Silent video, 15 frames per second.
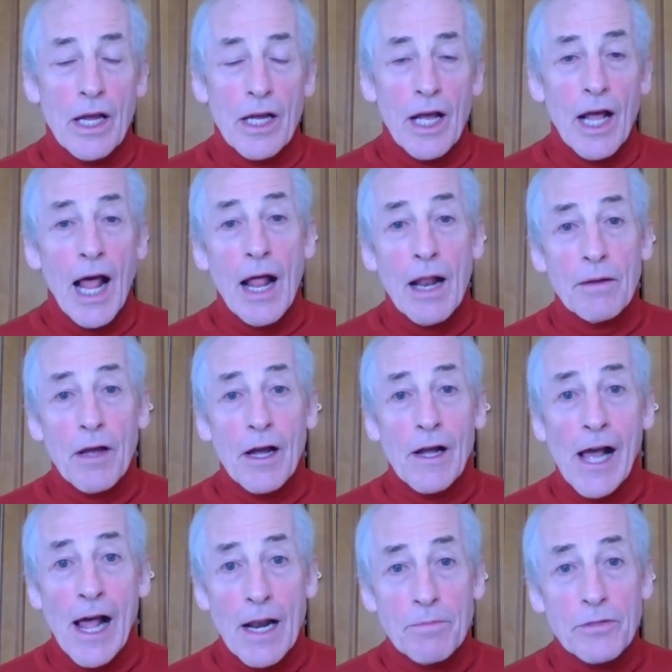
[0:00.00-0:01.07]

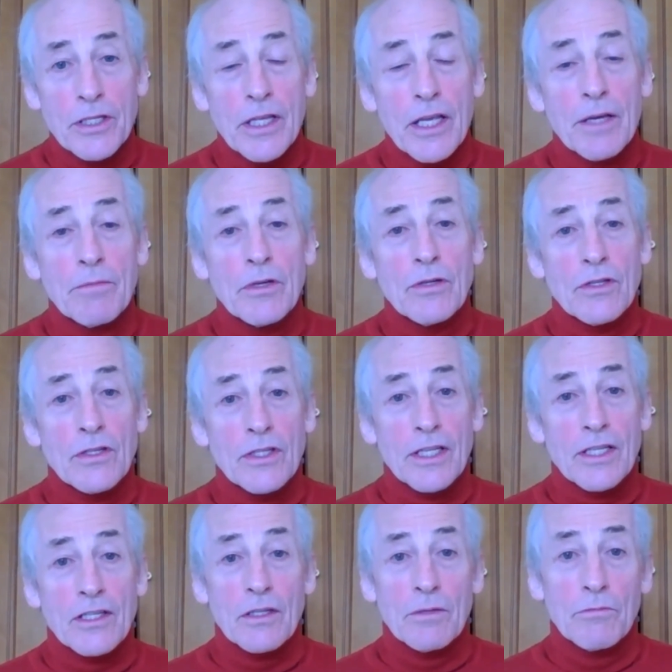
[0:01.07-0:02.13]
helps the immune
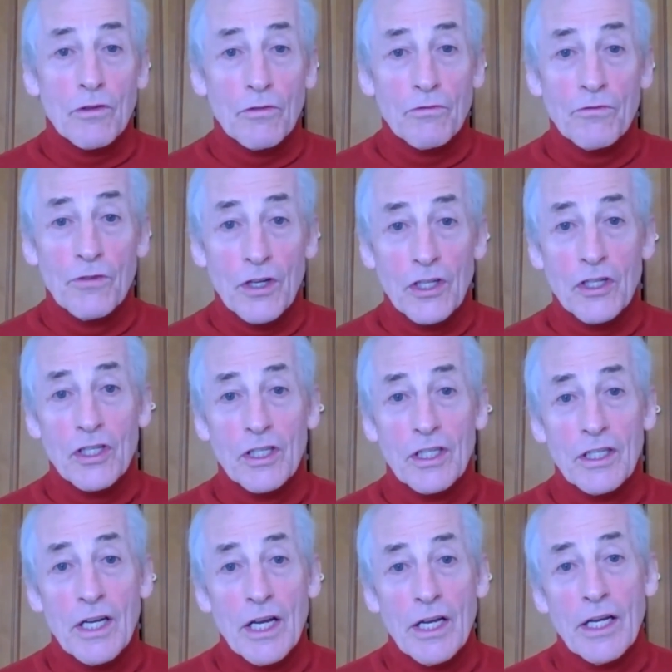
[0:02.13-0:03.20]
system to function
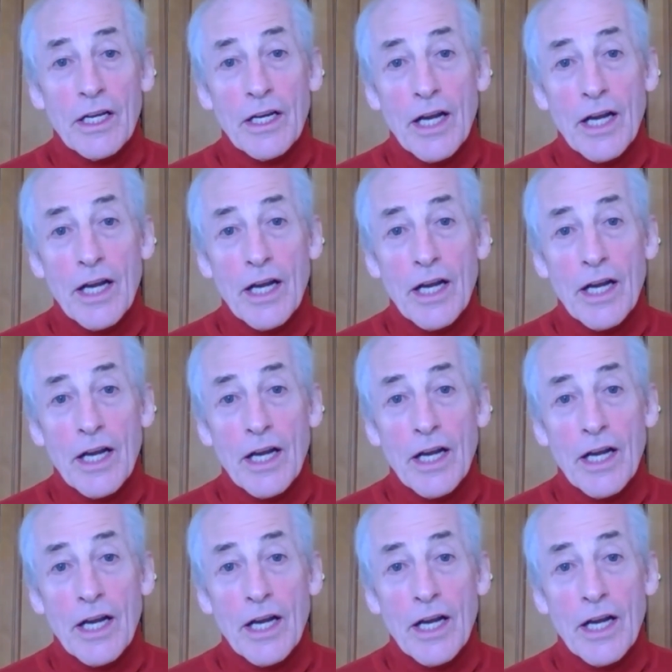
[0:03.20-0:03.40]
in a